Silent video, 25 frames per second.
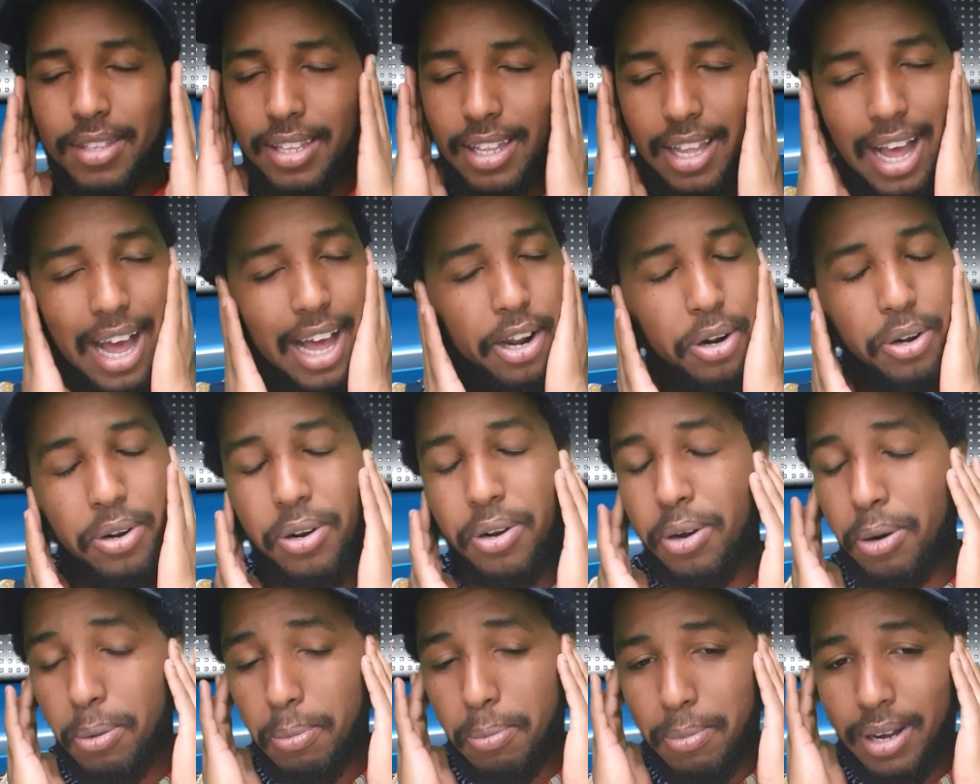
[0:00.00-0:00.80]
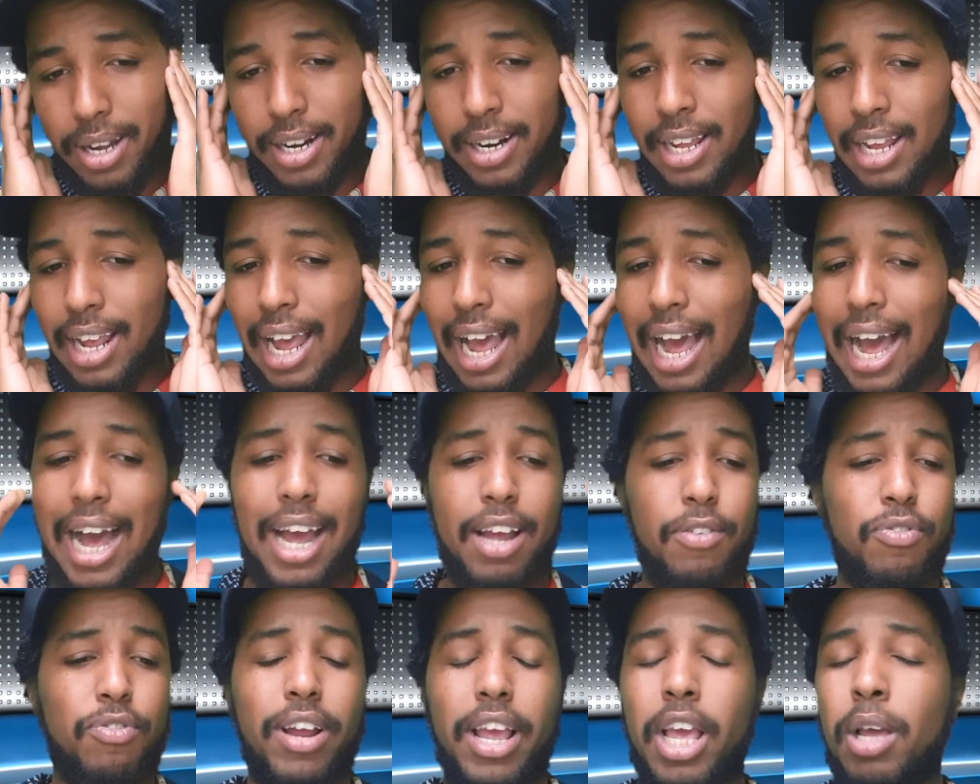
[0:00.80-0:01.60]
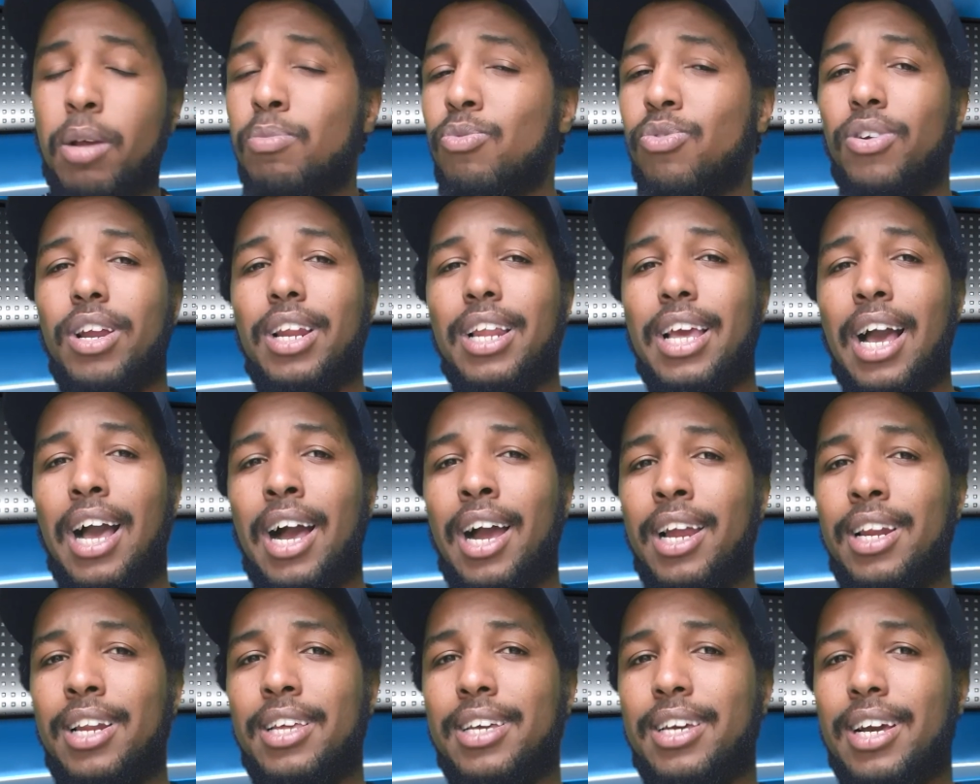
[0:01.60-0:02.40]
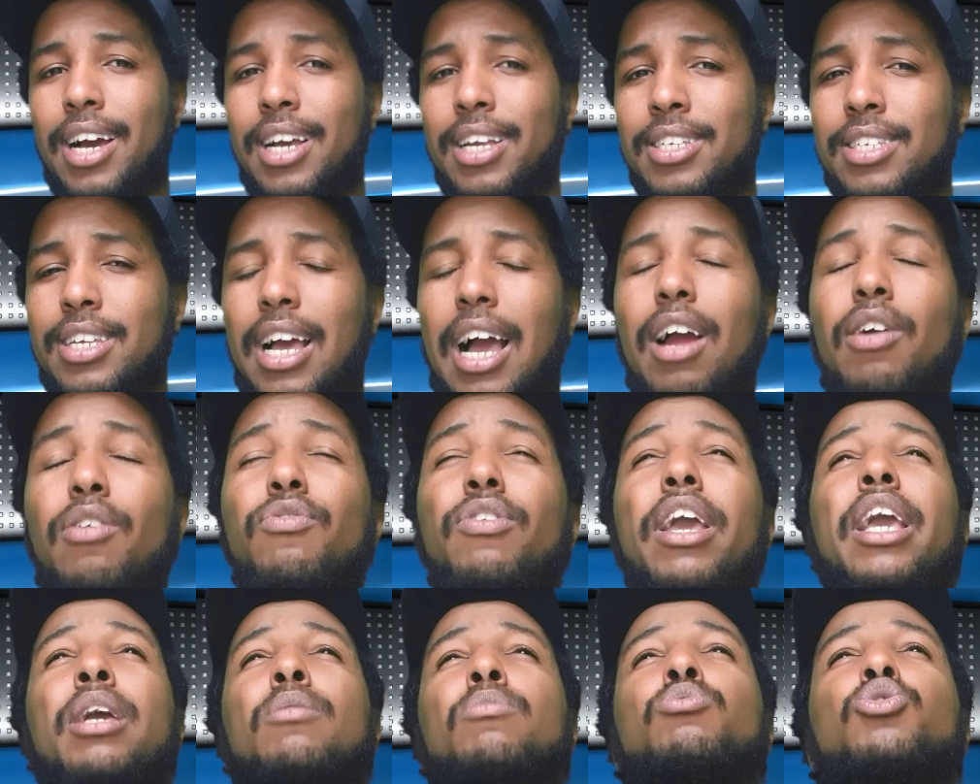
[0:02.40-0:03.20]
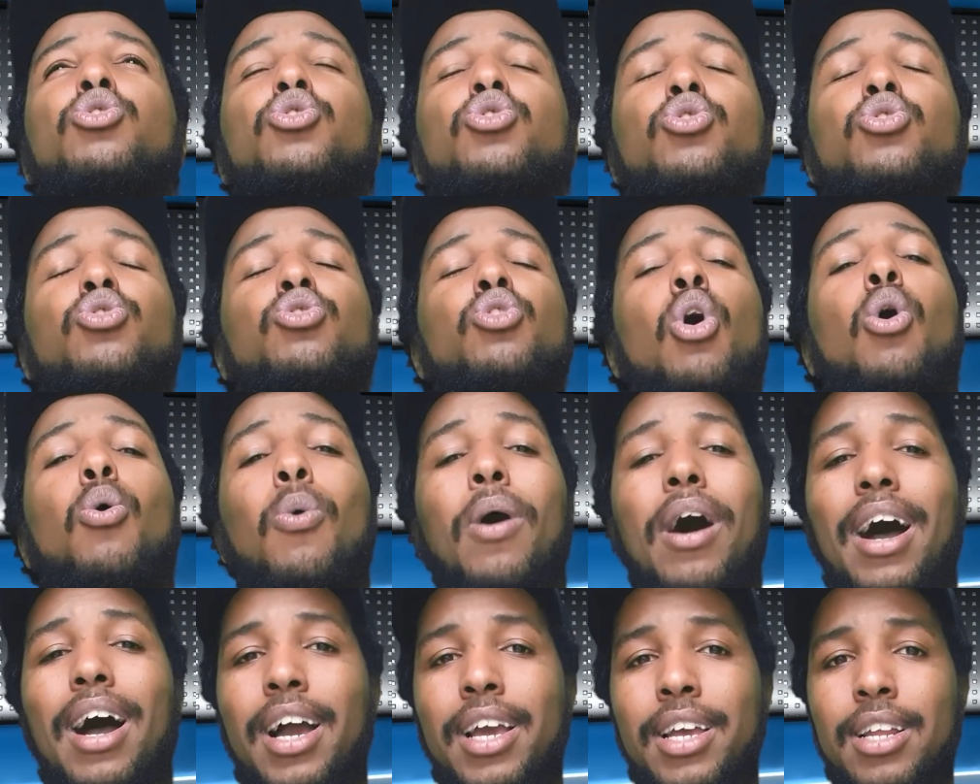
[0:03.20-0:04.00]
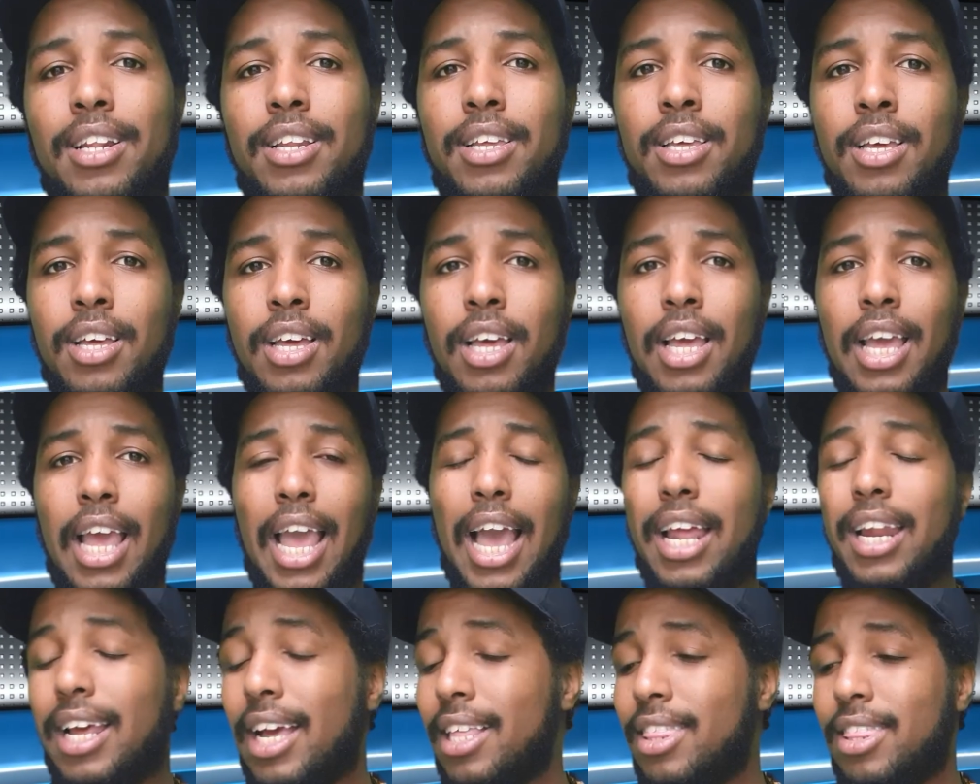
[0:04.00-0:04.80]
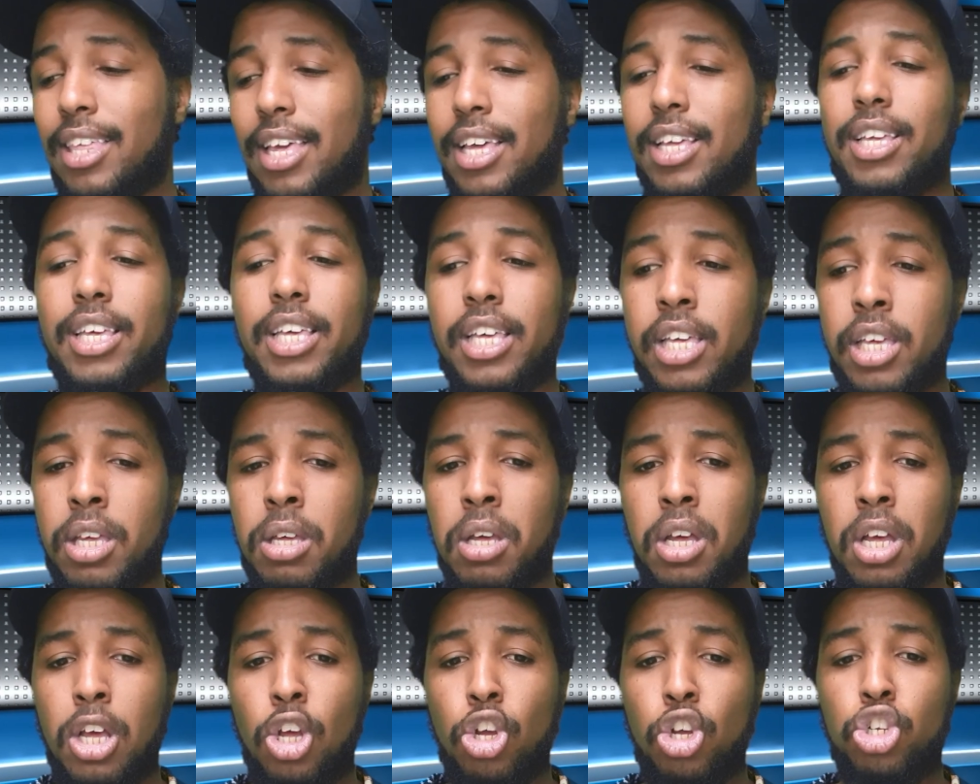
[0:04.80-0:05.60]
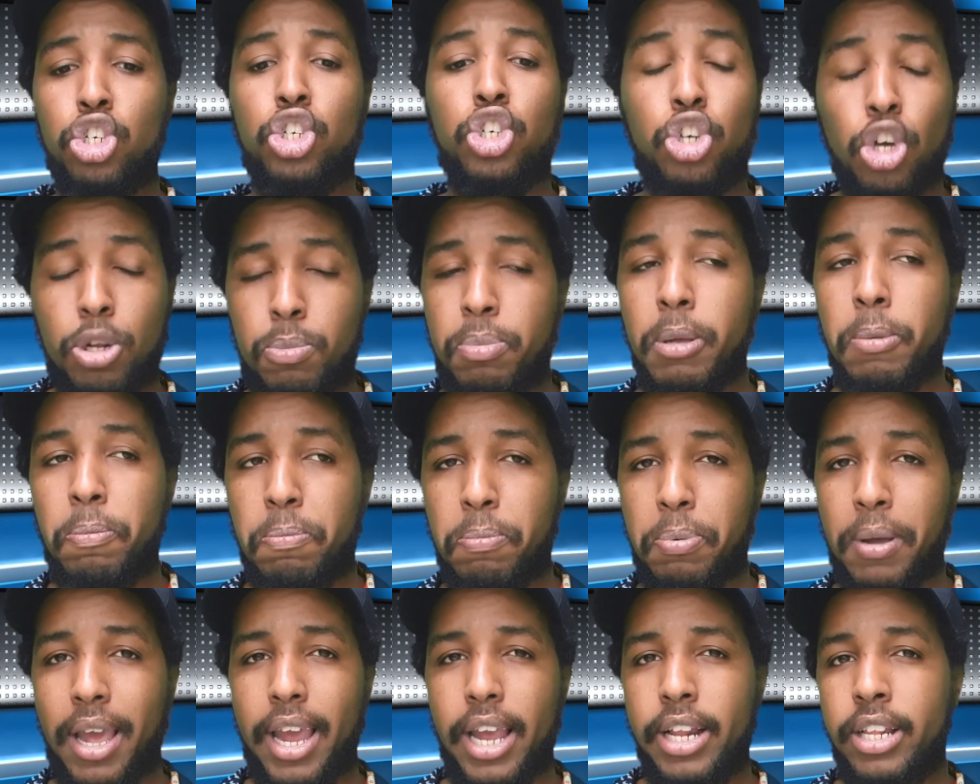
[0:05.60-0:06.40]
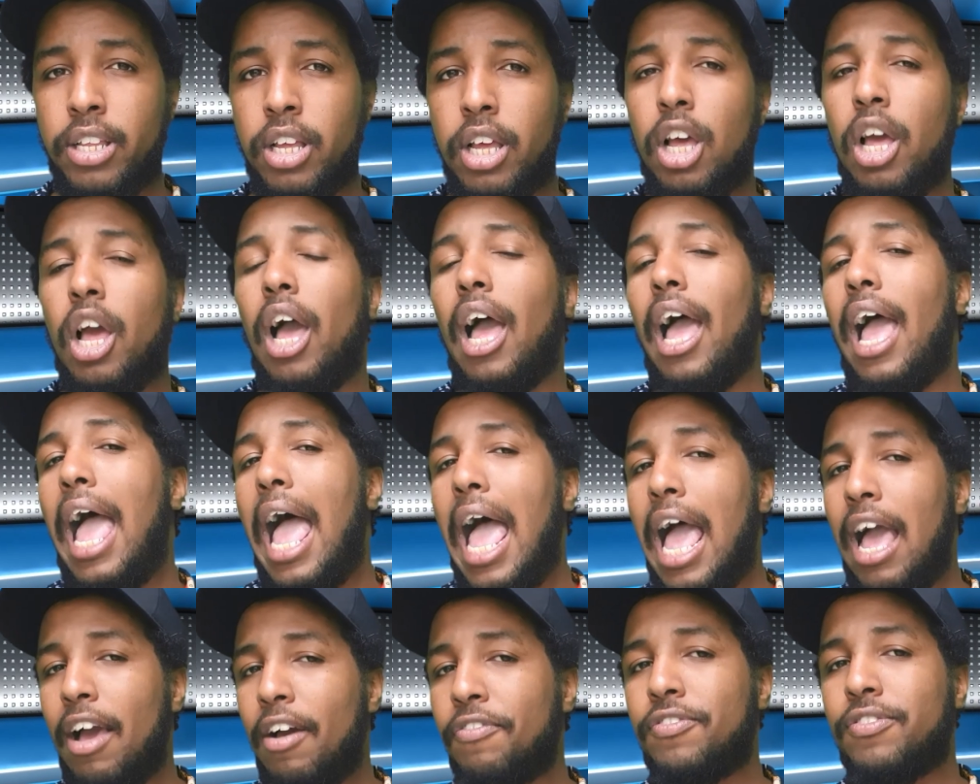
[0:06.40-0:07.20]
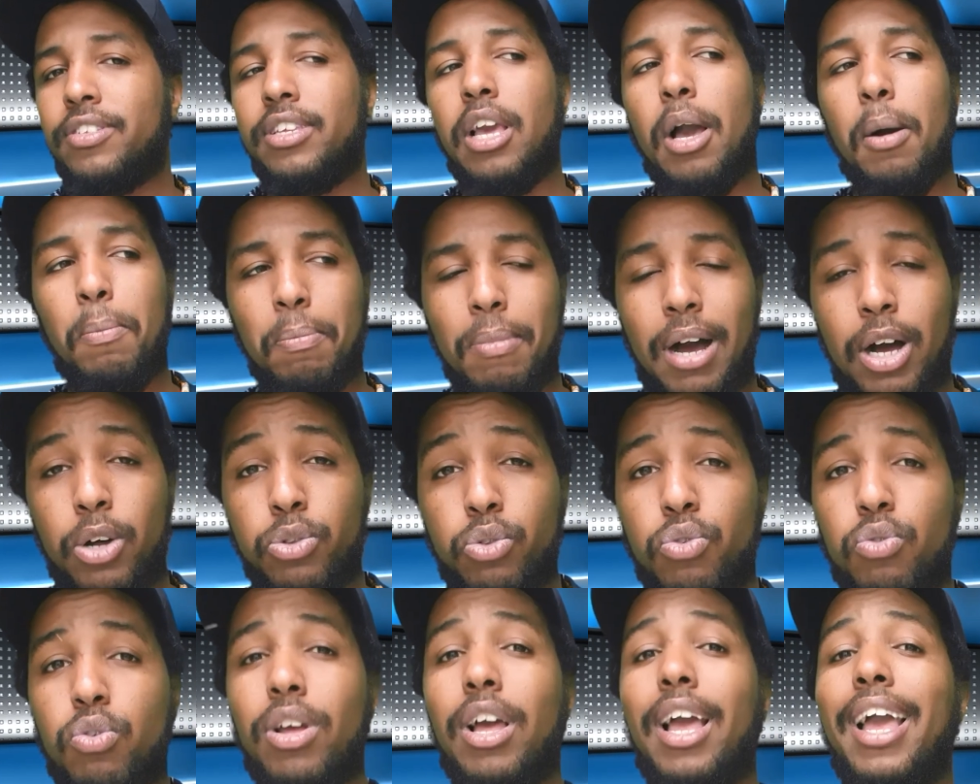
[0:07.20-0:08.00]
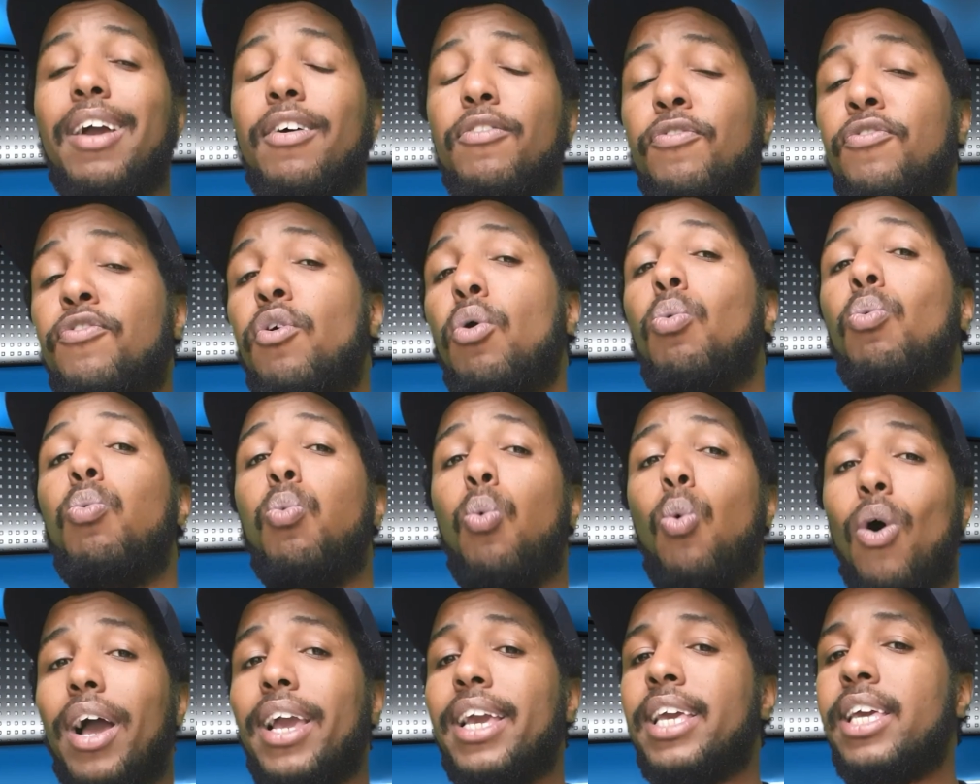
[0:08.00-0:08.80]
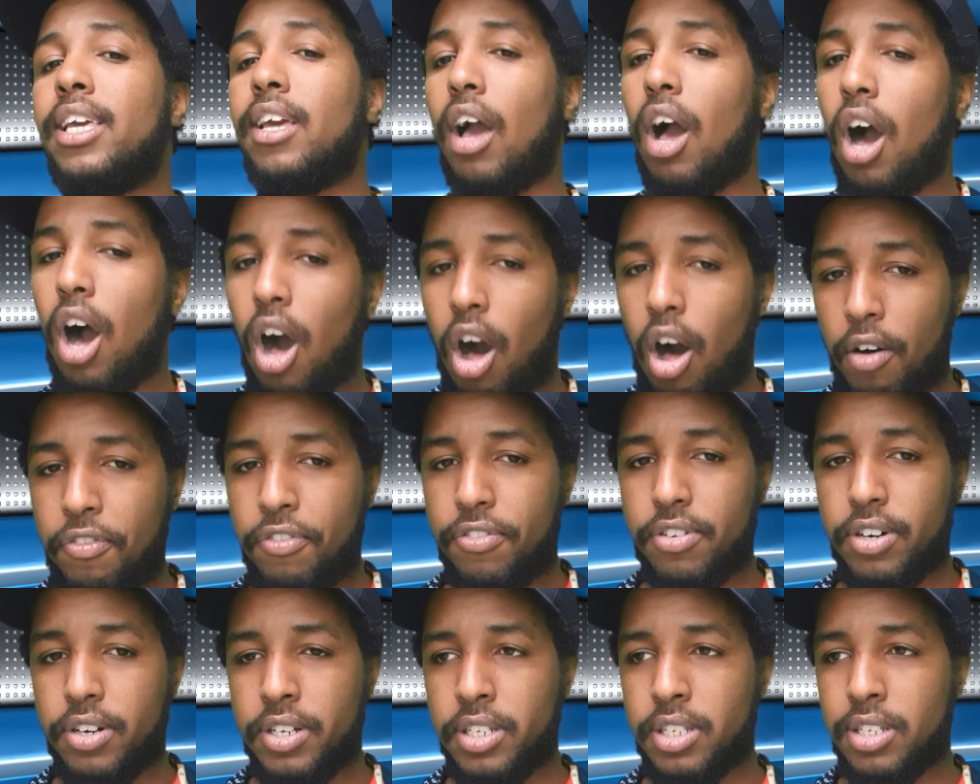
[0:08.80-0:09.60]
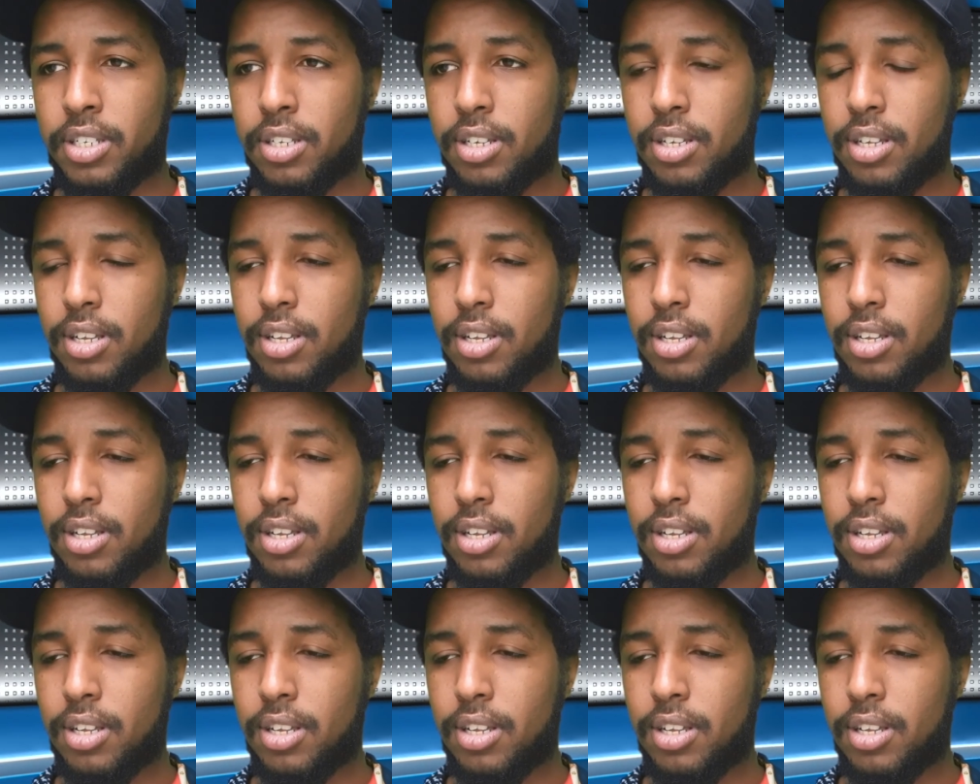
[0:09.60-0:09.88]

I don't know, man. I rate him really highly, guys. I rate him so highly. And I think he should be paid a hefty amount for what he offers.